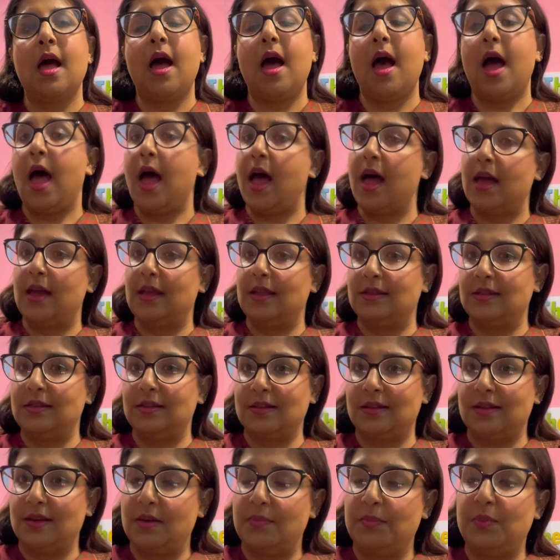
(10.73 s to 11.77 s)
and
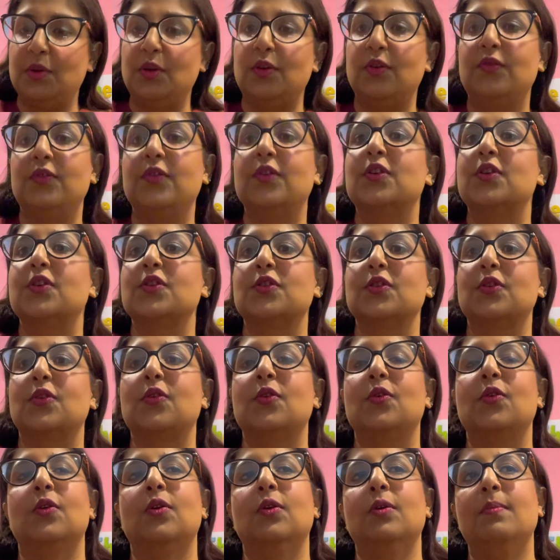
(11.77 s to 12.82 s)
a couple of years
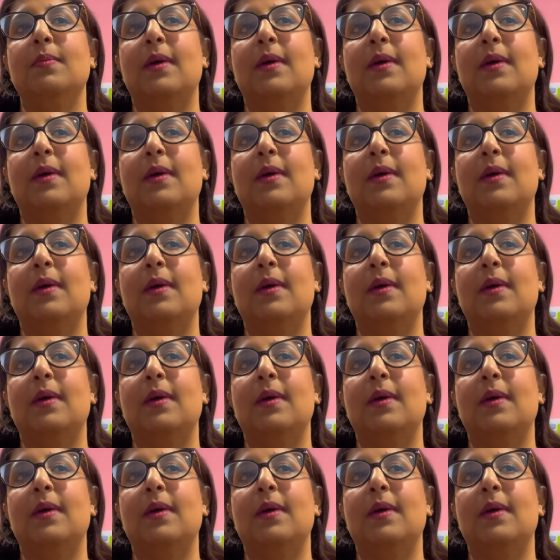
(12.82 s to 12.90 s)
ago,